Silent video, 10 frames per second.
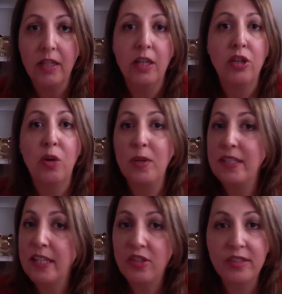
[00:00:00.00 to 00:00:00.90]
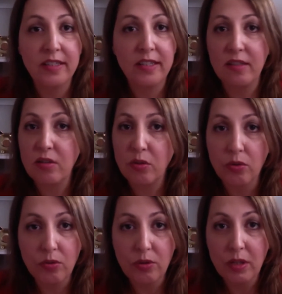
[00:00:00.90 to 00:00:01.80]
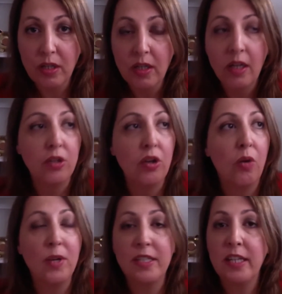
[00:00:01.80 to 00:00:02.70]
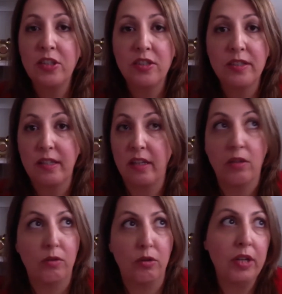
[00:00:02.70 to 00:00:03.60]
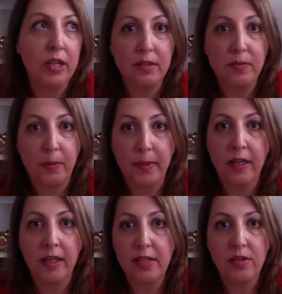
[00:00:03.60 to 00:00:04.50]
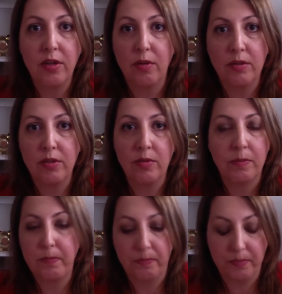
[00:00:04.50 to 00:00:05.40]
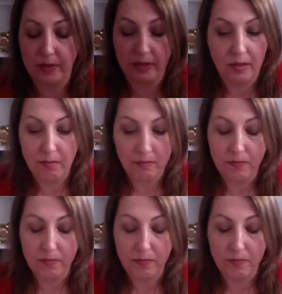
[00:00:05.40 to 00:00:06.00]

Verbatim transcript: No one teaches it at school. No one teaches it at uni. I mean, unless you go and do a, some